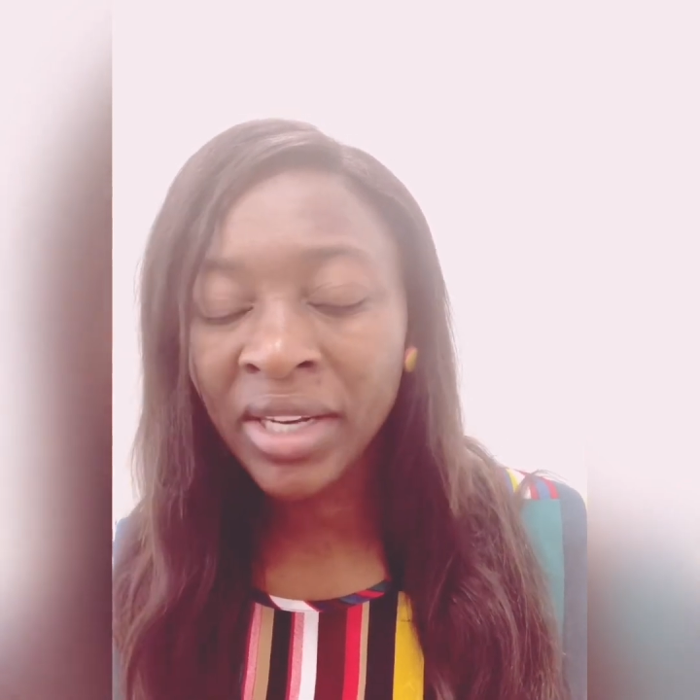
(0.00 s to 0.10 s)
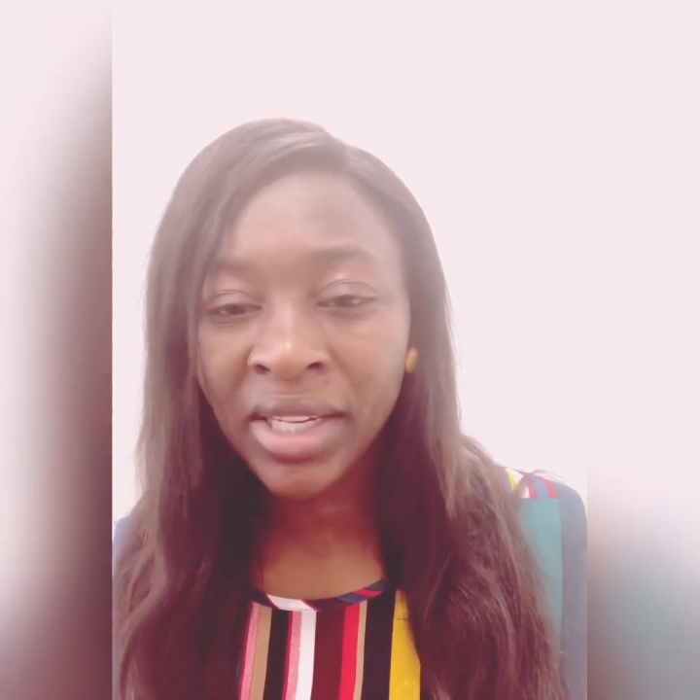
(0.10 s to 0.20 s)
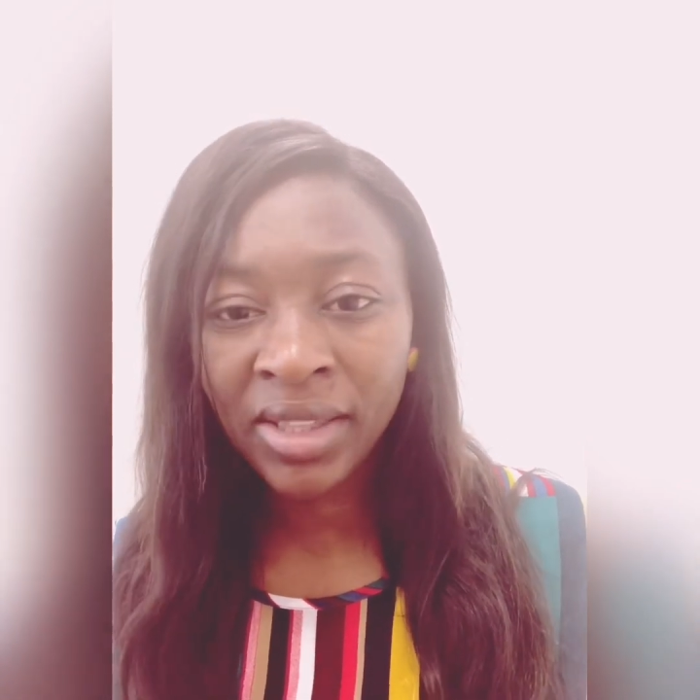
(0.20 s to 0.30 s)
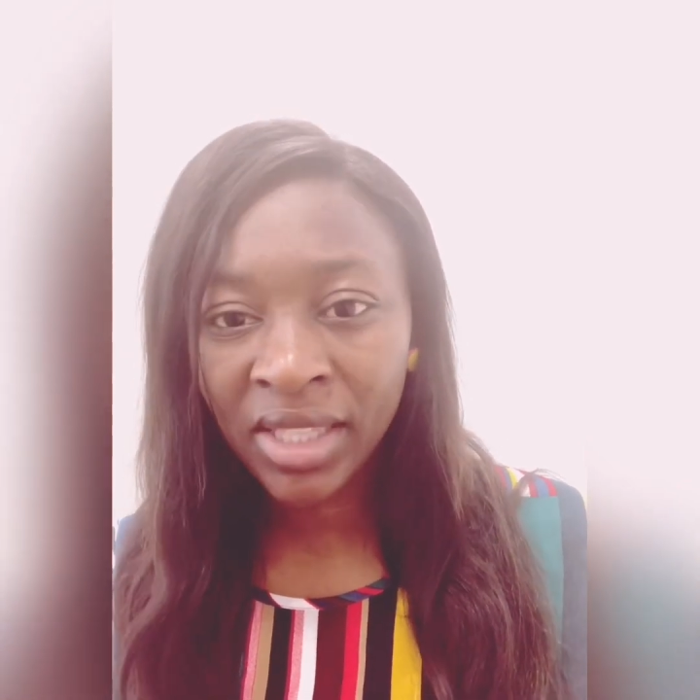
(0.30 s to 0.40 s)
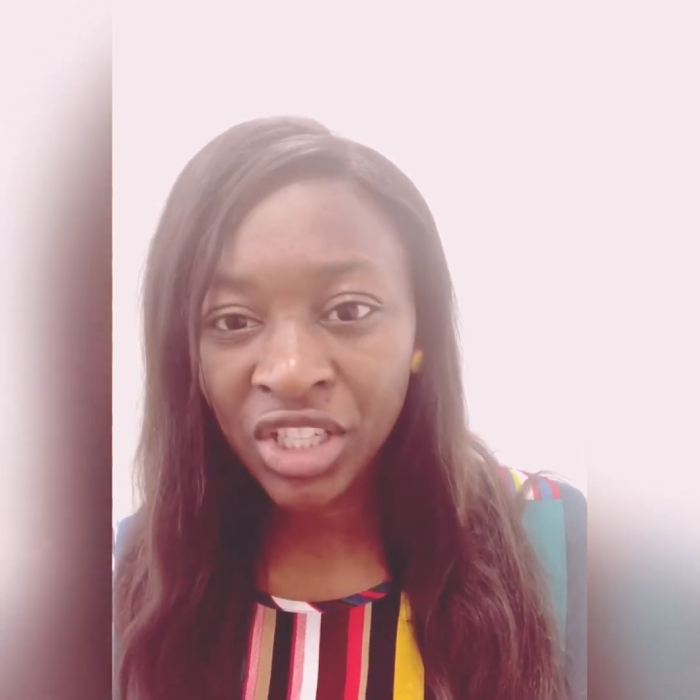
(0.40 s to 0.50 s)

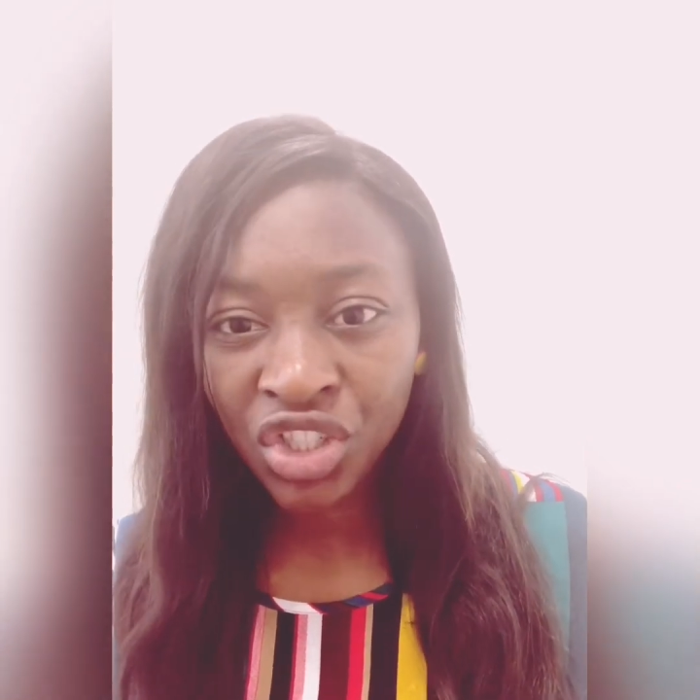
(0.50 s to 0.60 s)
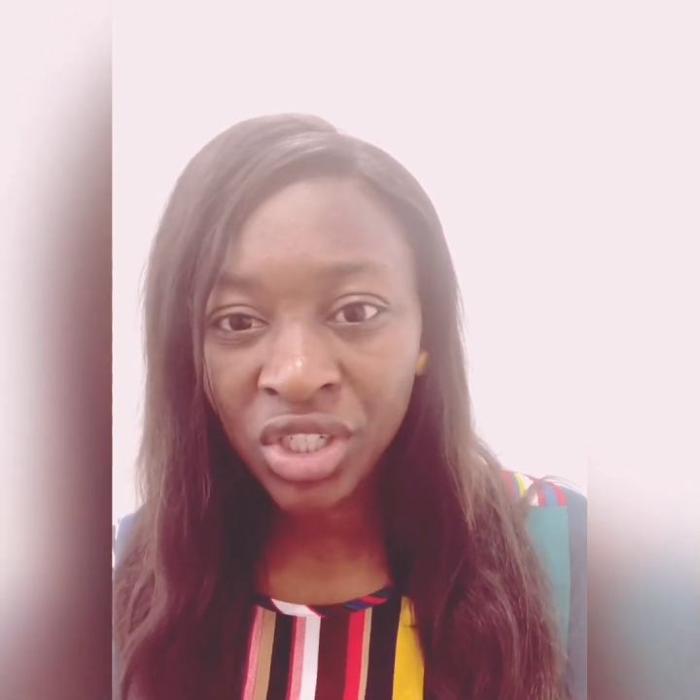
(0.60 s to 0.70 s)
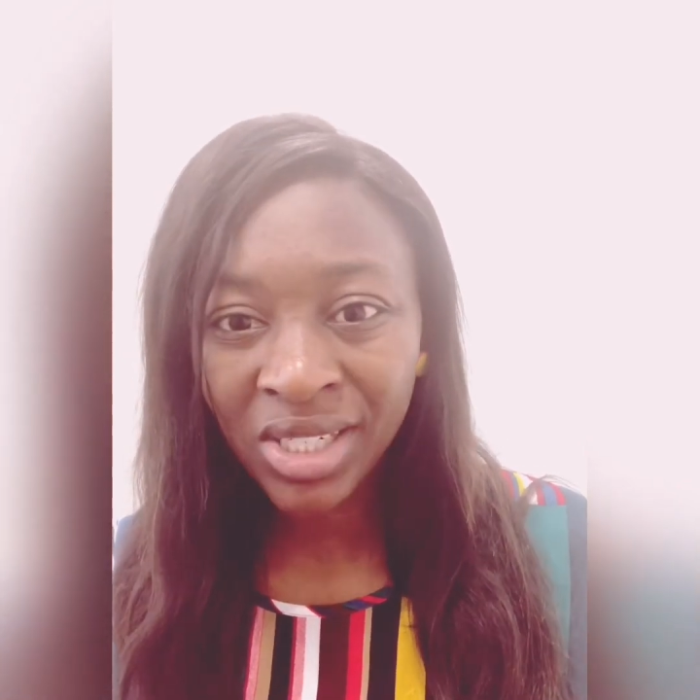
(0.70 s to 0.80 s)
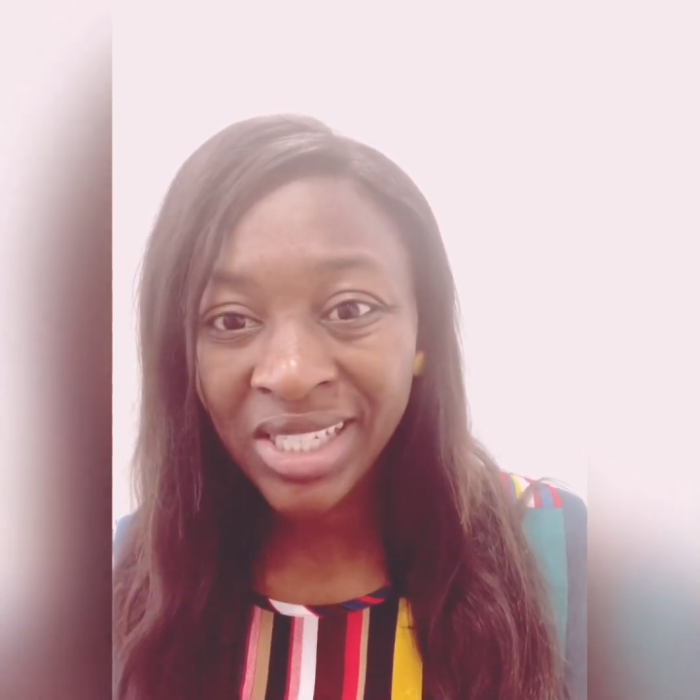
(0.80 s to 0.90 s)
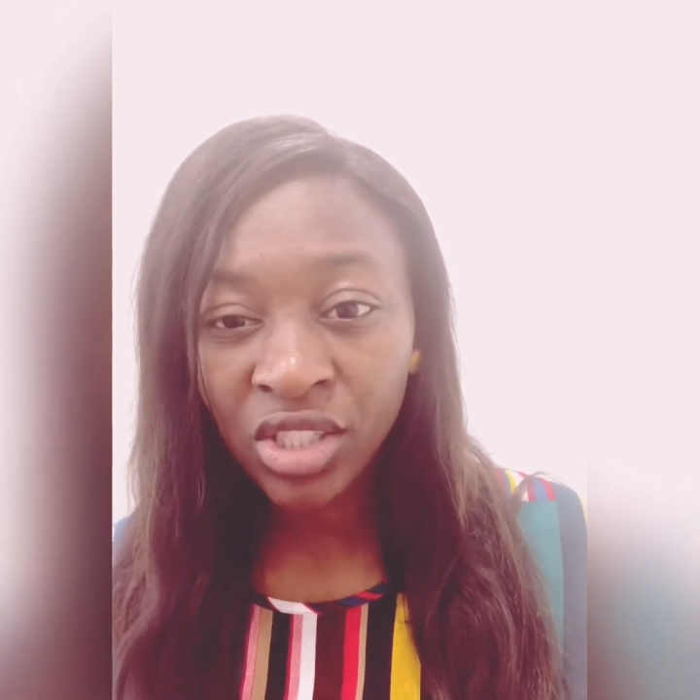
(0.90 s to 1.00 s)
there are things
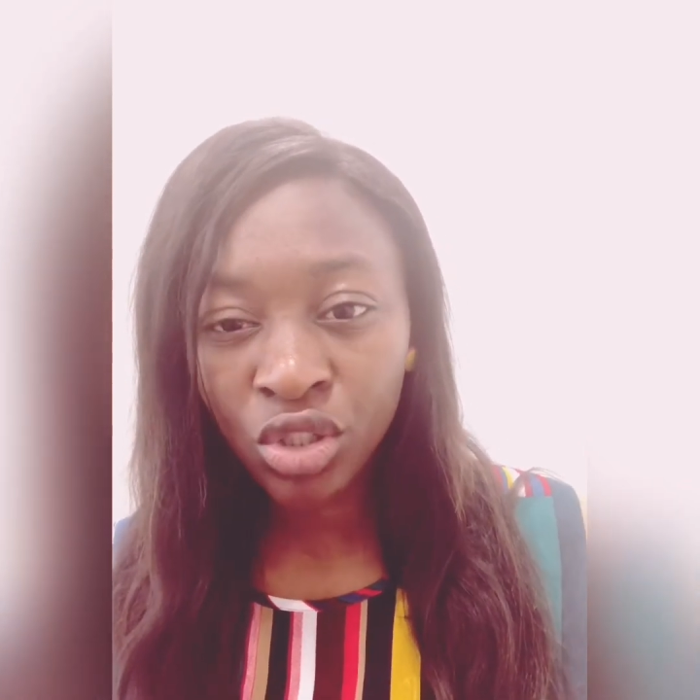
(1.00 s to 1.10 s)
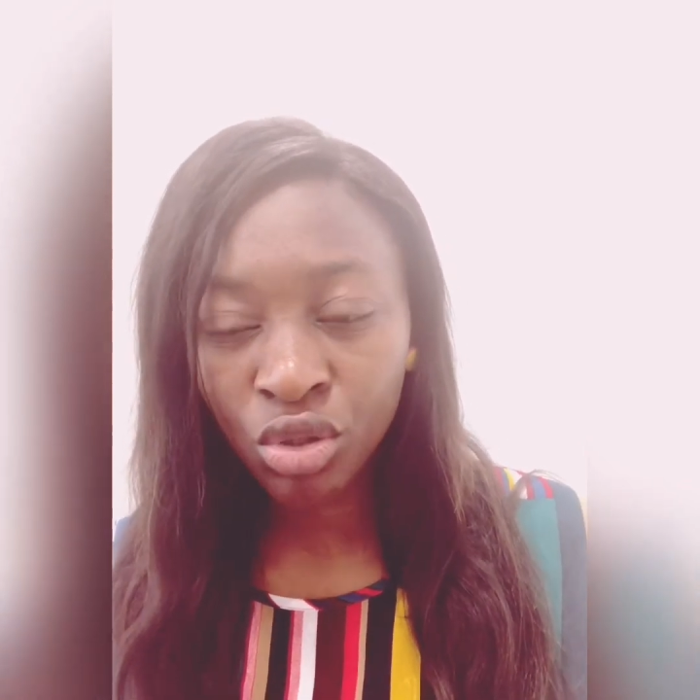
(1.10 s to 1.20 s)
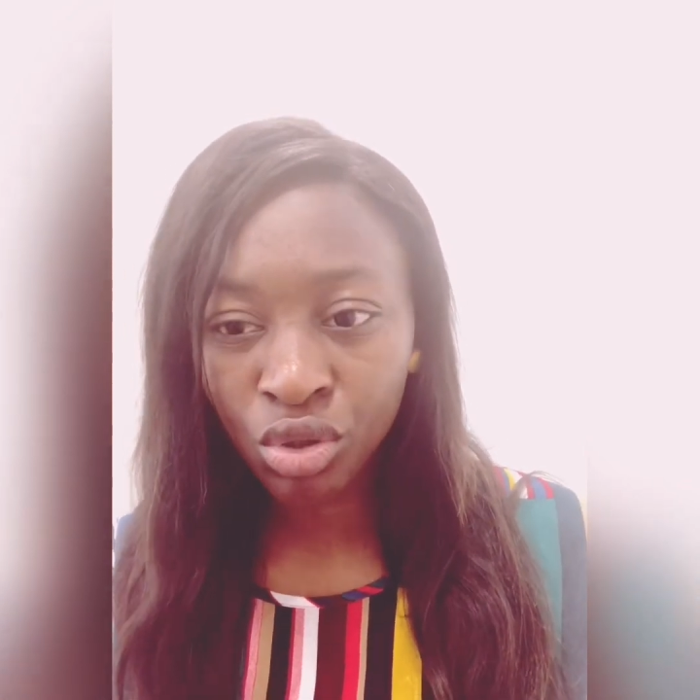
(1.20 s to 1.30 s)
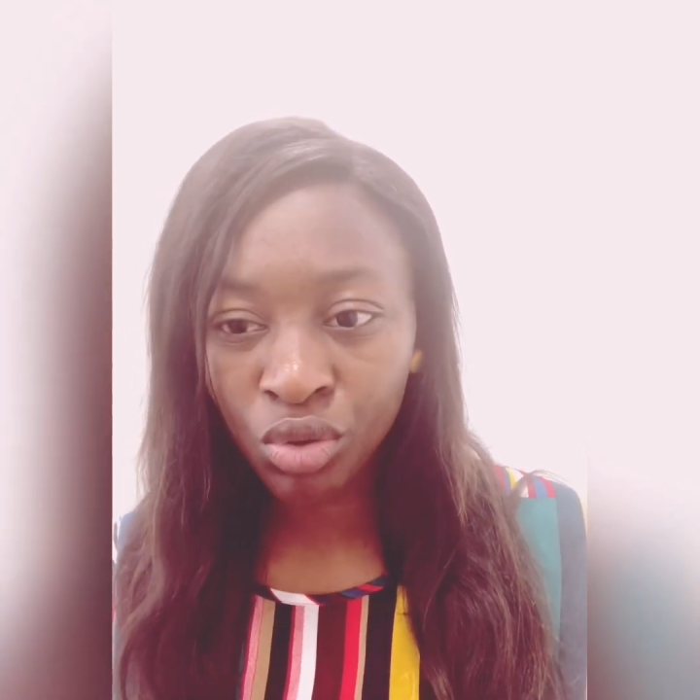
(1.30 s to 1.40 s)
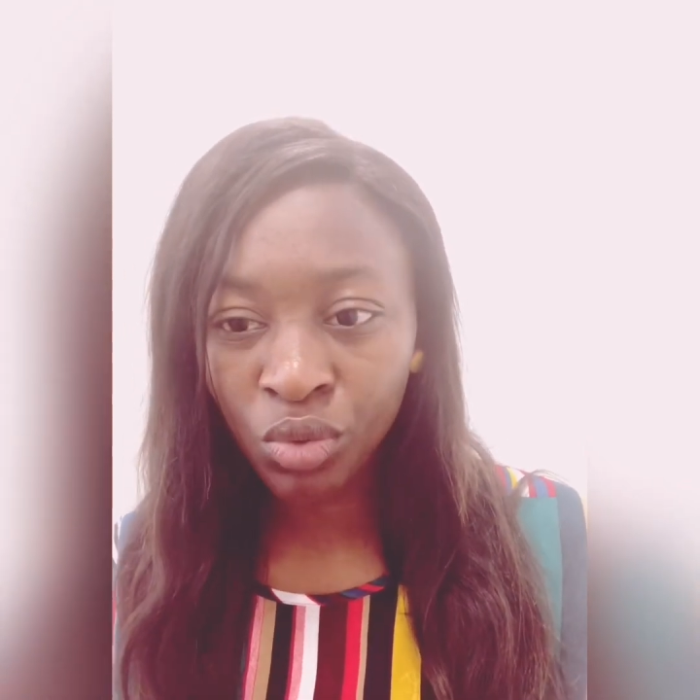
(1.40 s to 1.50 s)
she needs
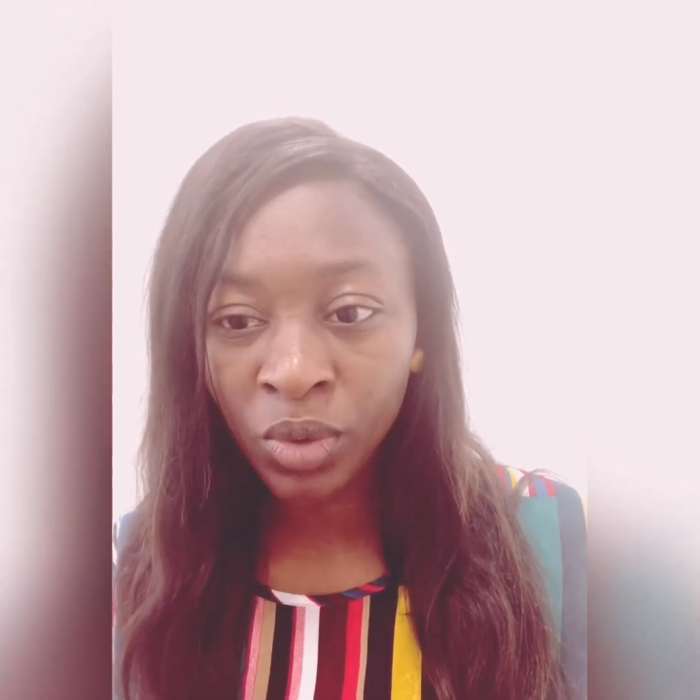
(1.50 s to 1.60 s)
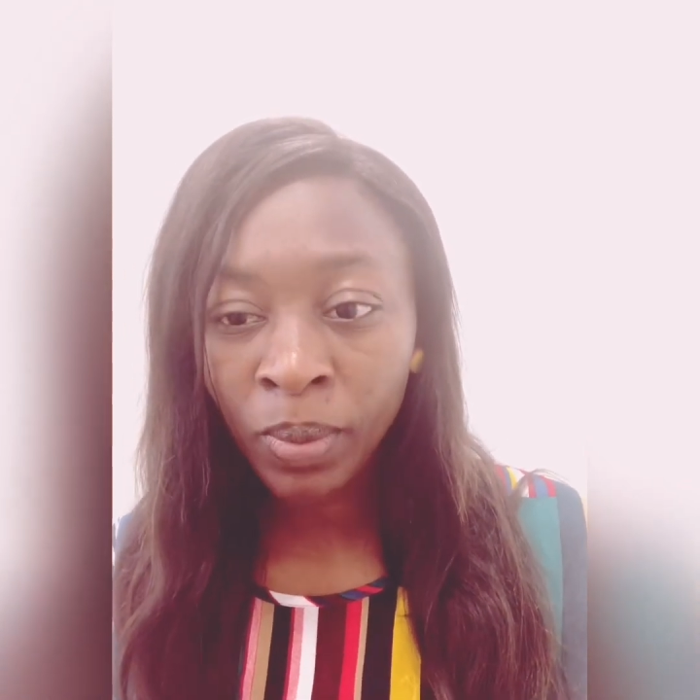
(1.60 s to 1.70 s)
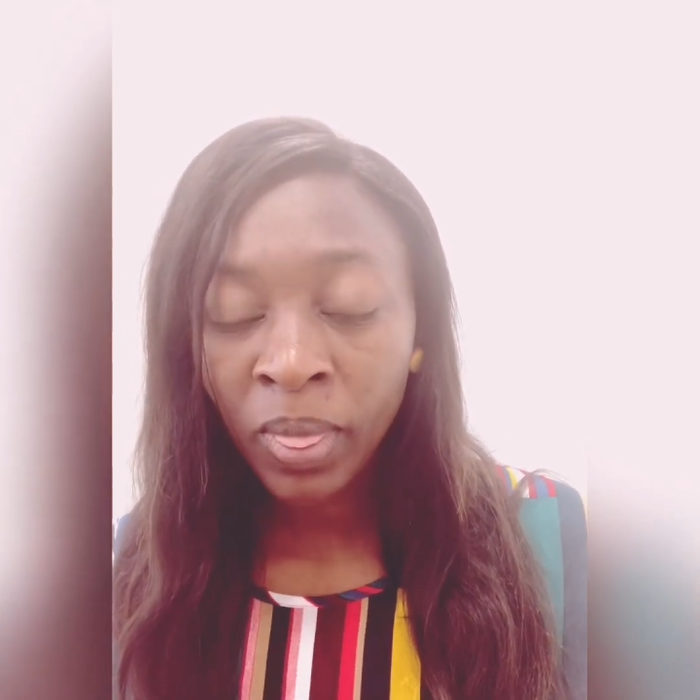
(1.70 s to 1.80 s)
to do.